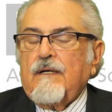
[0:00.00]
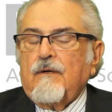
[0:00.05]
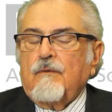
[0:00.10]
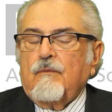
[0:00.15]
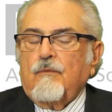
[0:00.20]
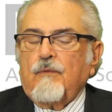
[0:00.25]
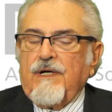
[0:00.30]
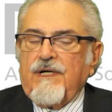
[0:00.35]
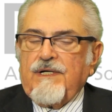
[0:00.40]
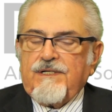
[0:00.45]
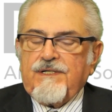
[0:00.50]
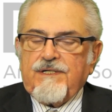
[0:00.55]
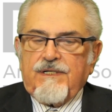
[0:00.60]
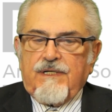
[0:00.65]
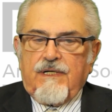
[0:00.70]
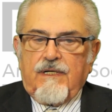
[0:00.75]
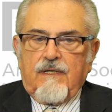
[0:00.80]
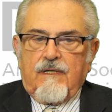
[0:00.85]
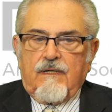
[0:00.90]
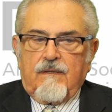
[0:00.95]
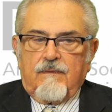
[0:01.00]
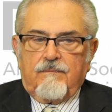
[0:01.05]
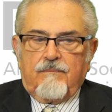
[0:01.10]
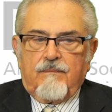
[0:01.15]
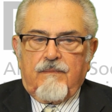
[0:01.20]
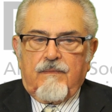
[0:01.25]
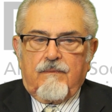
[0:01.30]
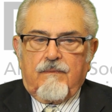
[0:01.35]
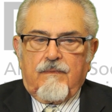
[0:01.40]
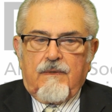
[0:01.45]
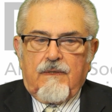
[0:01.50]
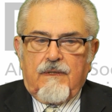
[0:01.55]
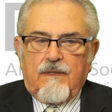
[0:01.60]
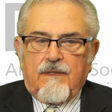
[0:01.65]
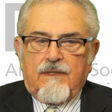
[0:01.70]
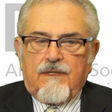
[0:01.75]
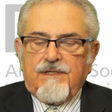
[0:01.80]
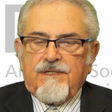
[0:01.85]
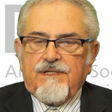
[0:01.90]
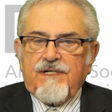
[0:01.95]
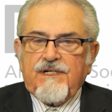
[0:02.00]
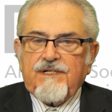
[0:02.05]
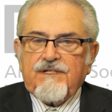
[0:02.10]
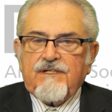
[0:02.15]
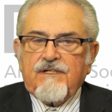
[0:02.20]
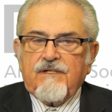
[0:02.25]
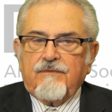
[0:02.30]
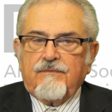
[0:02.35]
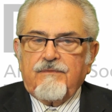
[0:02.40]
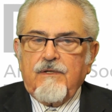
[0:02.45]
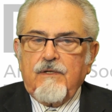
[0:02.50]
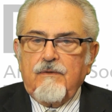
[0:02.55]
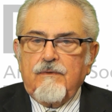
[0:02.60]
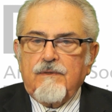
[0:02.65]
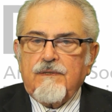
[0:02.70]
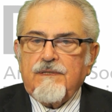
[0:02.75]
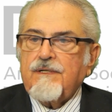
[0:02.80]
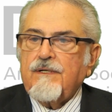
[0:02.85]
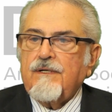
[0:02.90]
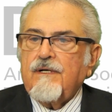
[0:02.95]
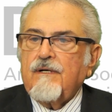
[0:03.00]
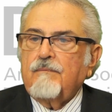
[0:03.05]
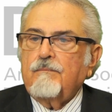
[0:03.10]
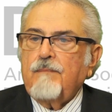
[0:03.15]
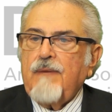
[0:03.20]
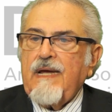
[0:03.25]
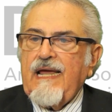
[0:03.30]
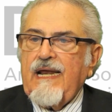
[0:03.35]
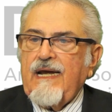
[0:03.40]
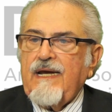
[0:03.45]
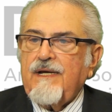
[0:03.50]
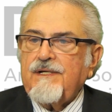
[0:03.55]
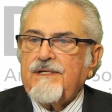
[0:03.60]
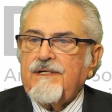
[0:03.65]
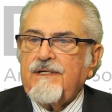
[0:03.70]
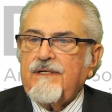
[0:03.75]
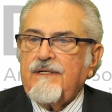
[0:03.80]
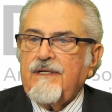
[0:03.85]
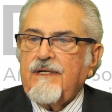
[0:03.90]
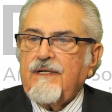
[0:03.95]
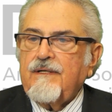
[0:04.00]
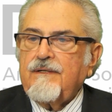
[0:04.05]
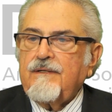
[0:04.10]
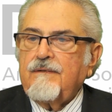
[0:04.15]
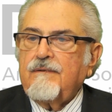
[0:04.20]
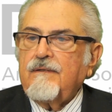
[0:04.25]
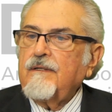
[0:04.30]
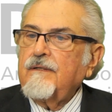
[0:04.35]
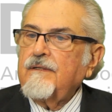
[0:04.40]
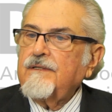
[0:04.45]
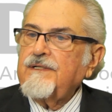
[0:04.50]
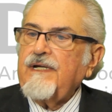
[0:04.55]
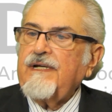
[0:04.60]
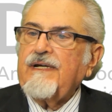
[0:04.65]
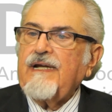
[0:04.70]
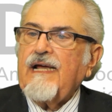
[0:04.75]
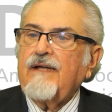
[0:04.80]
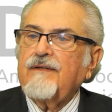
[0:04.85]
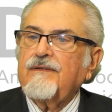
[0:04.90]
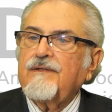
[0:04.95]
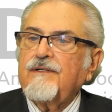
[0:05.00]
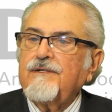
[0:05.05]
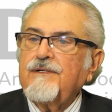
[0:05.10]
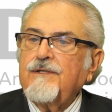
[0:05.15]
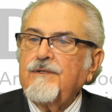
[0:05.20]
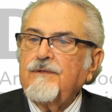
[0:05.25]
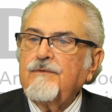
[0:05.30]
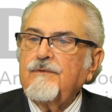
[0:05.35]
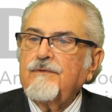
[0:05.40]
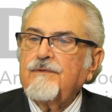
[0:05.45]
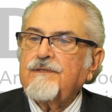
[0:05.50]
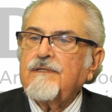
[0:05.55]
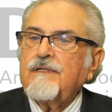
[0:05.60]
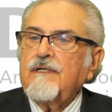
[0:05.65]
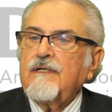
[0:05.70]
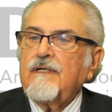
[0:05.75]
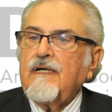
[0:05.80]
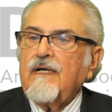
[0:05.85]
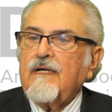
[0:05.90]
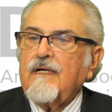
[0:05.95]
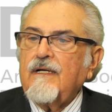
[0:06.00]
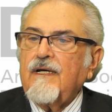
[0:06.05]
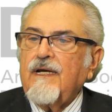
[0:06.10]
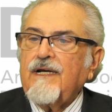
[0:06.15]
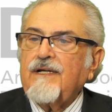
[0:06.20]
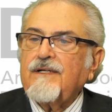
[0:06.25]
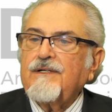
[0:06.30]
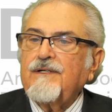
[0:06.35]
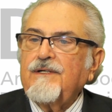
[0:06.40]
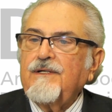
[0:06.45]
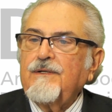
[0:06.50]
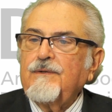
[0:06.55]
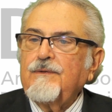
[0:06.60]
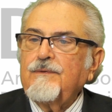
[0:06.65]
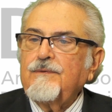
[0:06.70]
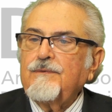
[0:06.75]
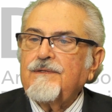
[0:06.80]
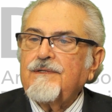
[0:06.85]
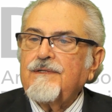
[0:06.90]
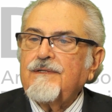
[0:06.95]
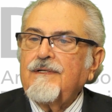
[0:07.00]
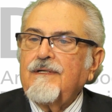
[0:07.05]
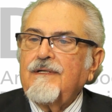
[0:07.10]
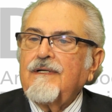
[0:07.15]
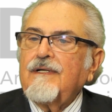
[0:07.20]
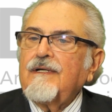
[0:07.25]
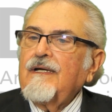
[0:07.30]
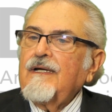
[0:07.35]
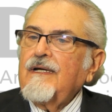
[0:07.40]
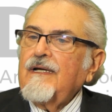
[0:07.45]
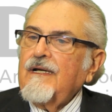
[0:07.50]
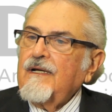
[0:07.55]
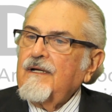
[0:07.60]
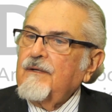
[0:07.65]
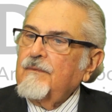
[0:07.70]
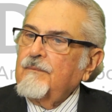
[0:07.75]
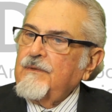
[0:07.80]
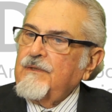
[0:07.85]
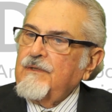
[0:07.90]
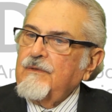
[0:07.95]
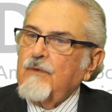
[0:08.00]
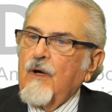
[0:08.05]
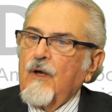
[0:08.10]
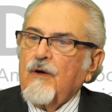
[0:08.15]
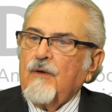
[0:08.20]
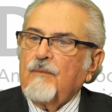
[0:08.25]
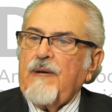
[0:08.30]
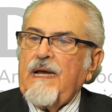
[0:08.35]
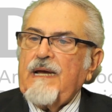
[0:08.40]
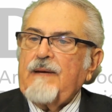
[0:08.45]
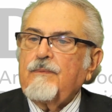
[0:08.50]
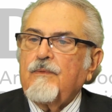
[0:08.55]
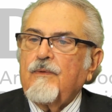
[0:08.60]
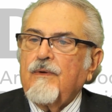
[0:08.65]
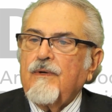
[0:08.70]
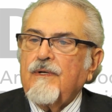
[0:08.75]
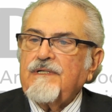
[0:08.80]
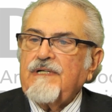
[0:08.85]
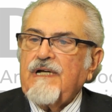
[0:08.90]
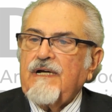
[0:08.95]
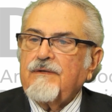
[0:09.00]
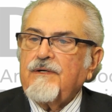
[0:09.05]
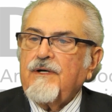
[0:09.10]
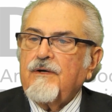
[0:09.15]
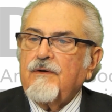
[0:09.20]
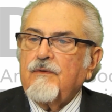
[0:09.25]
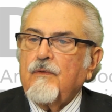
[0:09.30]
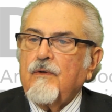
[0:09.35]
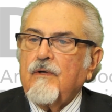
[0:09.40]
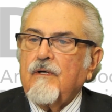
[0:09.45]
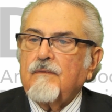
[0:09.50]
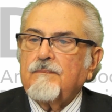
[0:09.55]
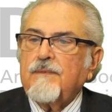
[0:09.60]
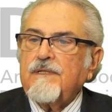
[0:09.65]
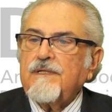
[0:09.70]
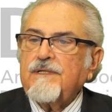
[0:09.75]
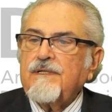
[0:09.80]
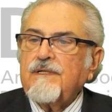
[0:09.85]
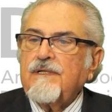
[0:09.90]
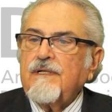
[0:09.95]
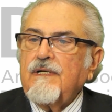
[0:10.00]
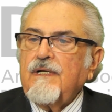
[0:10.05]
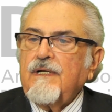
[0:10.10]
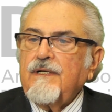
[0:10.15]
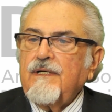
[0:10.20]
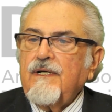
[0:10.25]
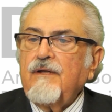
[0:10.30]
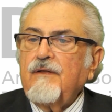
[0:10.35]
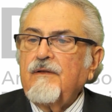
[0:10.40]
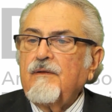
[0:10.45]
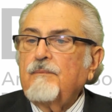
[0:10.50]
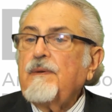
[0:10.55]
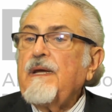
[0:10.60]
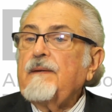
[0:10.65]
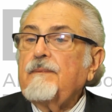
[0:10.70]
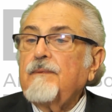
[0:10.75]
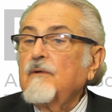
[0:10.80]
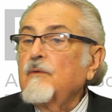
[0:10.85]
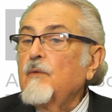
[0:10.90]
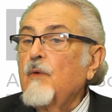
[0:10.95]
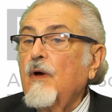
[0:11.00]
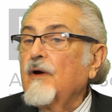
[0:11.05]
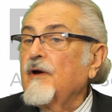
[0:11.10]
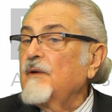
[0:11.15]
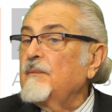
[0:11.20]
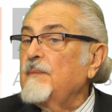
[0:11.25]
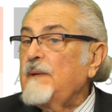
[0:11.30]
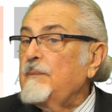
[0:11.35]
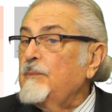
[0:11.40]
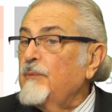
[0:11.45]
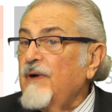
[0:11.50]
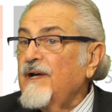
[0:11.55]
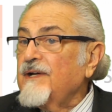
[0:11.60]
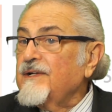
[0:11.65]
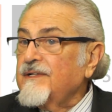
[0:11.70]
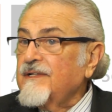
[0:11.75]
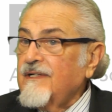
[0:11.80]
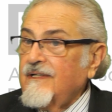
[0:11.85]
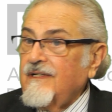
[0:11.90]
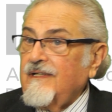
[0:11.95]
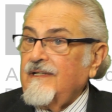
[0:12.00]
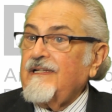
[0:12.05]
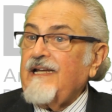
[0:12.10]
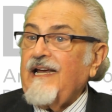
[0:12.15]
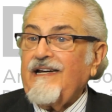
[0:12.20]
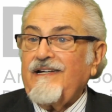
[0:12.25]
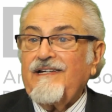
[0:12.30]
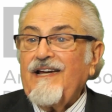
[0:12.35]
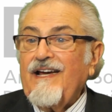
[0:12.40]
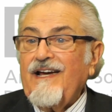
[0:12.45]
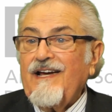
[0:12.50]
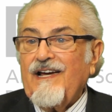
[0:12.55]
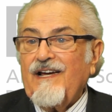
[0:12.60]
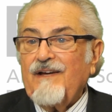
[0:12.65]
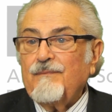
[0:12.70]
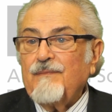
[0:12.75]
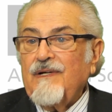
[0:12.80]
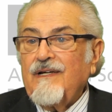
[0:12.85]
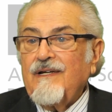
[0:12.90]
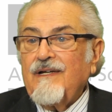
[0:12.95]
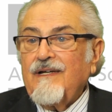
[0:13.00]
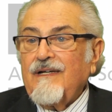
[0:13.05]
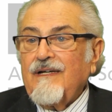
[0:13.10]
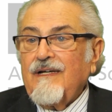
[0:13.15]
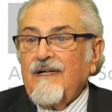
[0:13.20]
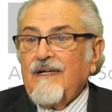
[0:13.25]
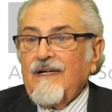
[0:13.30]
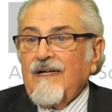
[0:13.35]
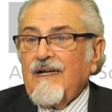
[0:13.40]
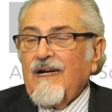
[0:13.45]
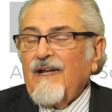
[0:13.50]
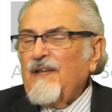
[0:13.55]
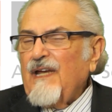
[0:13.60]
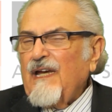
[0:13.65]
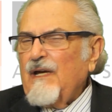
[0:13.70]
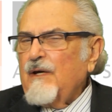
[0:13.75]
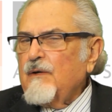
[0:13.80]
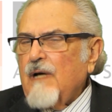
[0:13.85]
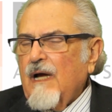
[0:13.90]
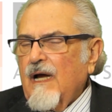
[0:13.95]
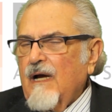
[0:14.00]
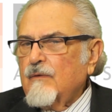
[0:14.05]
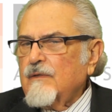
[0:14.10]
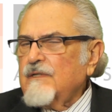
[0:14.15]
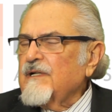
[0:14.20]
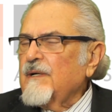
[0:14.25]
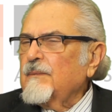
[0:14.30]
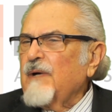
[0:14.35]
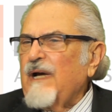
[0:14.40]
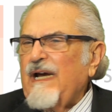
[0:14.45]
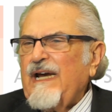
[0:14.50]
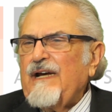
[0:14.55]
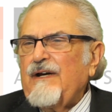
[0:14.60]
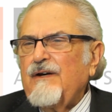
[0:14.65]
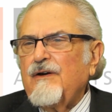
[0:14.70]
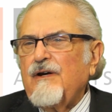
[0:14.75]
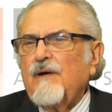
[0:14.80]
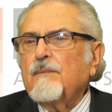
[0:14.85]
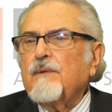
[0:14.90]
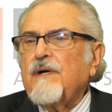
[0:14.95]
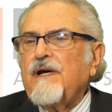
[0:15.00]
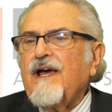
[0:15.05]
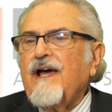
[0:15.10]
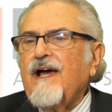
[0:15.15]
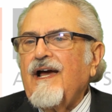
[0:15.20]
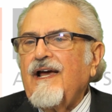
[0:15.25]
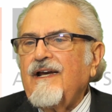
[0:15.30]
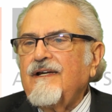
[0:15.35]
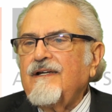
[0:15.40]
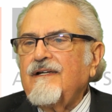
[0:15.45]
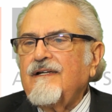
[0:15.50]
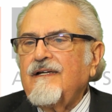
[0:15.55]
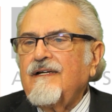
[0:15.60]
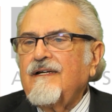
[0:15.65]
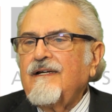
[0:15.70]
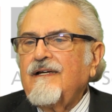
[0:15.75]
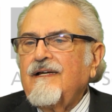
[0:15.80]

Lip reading: which consisted of who was going to manage it and send out the dues, collect the dues, do all the paperwork, secretary work, because none of the people who wanted to be president at that time, I think I was number 8 or number 9